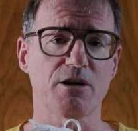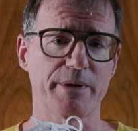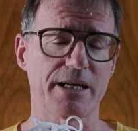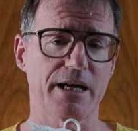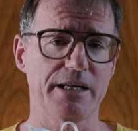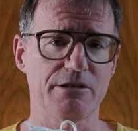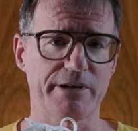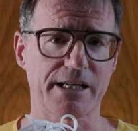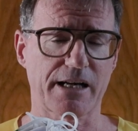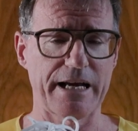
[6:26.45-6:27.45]
don't make any
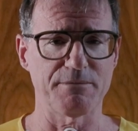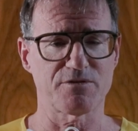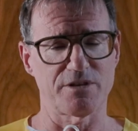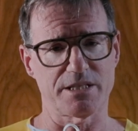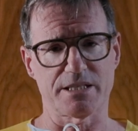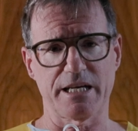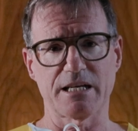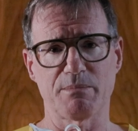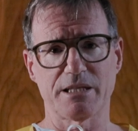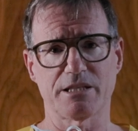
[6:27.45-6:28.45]
great claims for
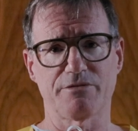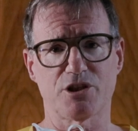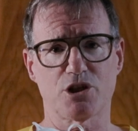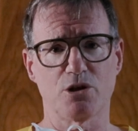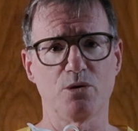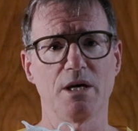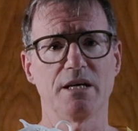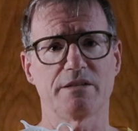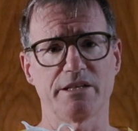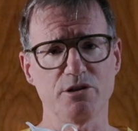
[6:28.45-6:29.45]
sustainability of the shoe.
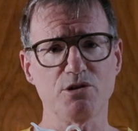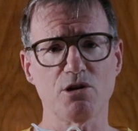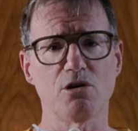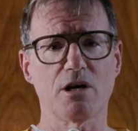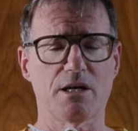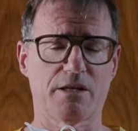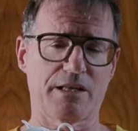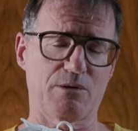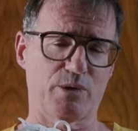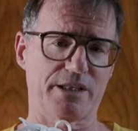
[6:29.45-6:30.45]
They do talk
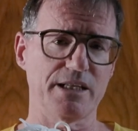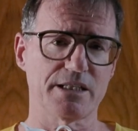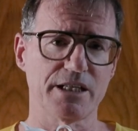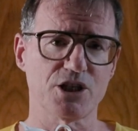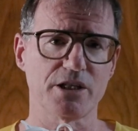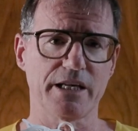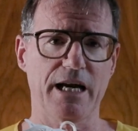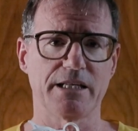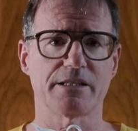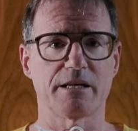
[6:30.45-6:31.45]
that with this edition, the
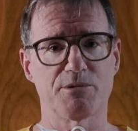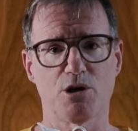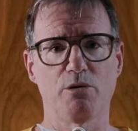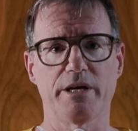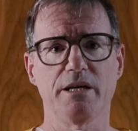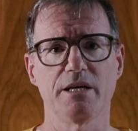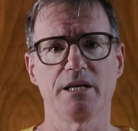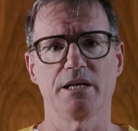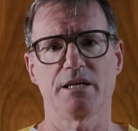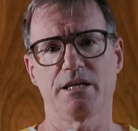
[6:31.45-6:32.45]
Eliud Kipchoge
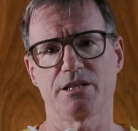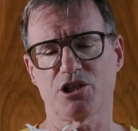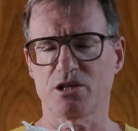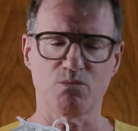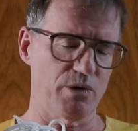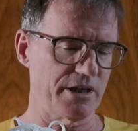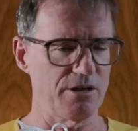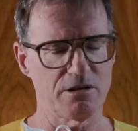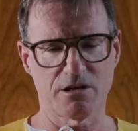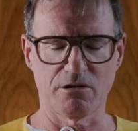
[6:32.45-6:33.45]
edition, when
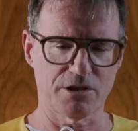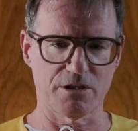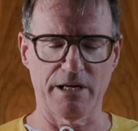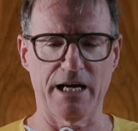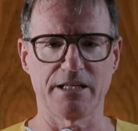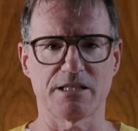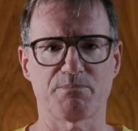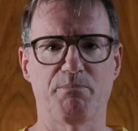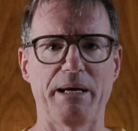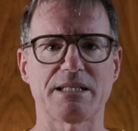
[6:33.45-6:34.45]
you go to Eliud's
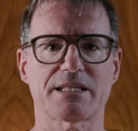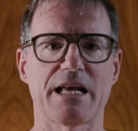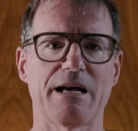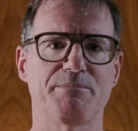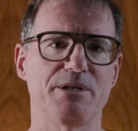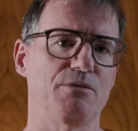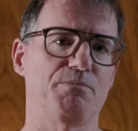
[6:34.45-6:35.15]
base camp,